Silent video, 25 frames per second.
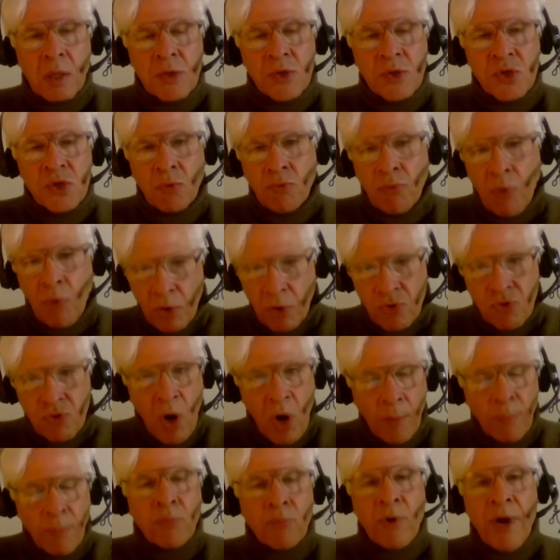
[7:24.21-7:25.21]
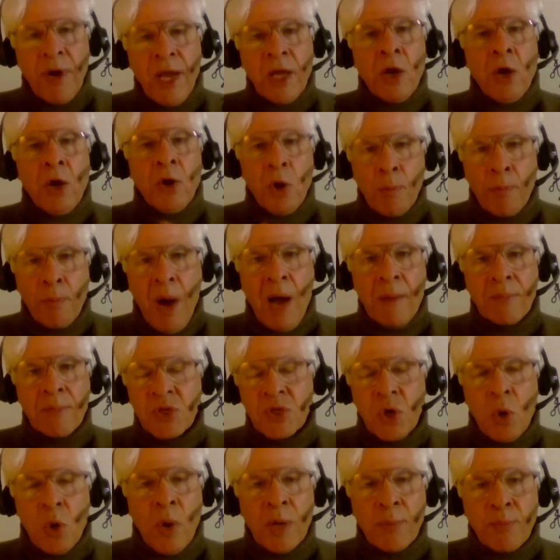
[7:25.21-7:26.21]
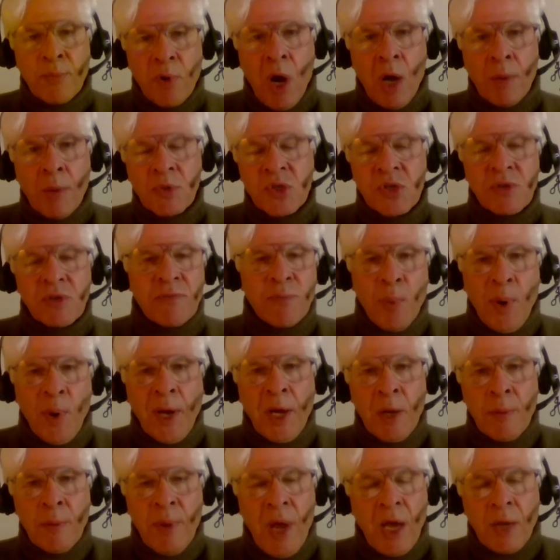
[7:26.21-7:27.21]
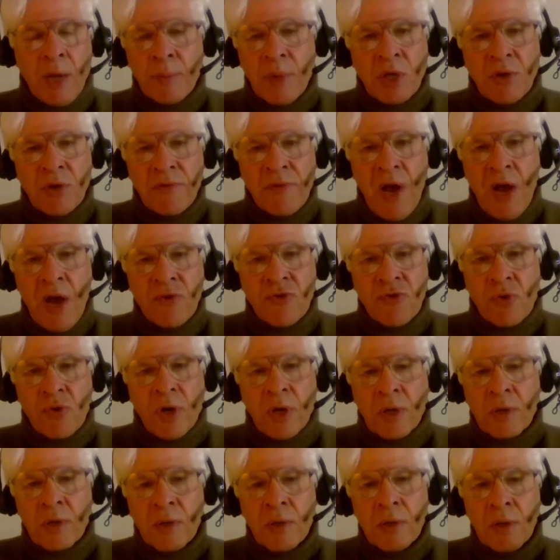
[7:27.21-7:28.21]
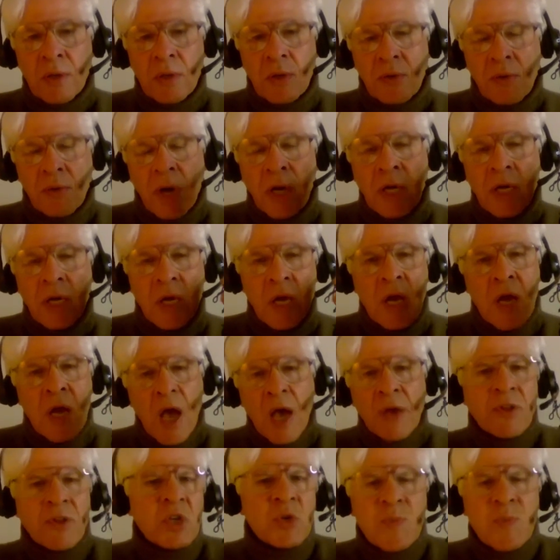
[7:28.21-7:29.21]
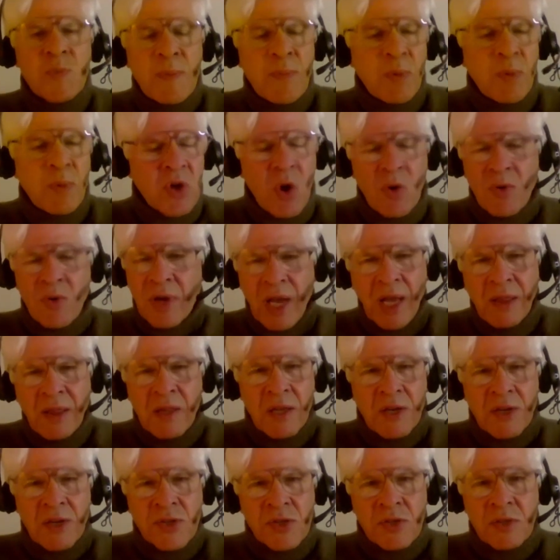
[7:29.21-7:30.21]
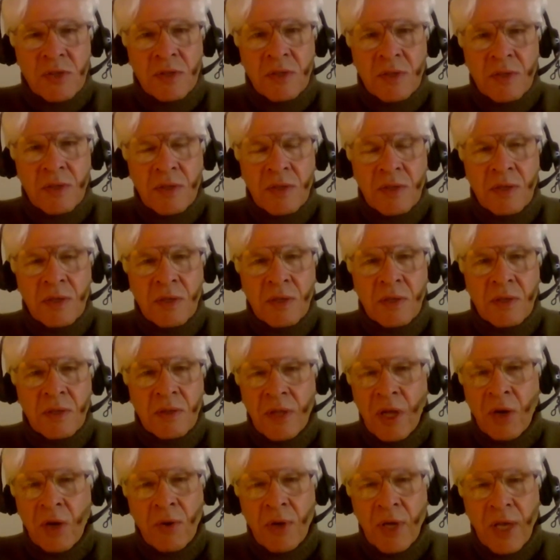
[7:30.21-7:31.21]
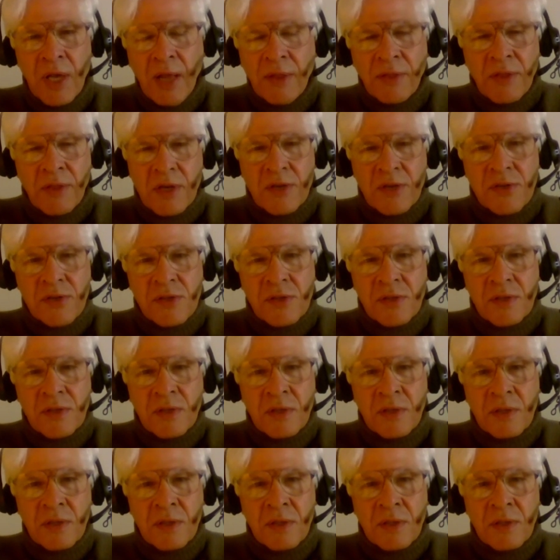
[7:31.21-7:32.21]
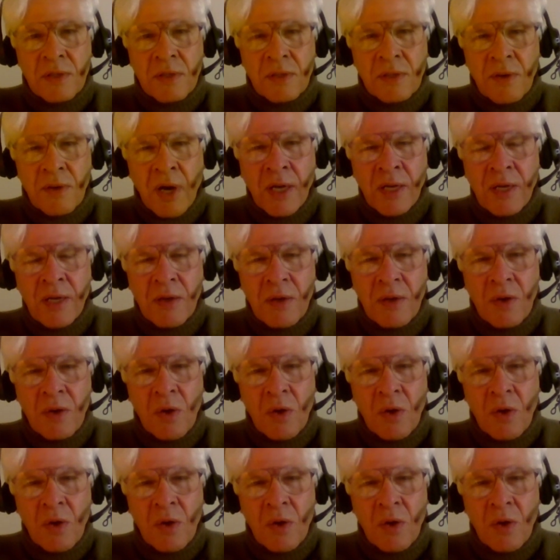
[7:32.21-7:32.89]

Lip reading: So Trump ran on Obama's '08 promise of bringing back manufacturing, right? And these people don't get this. They don't get this, right?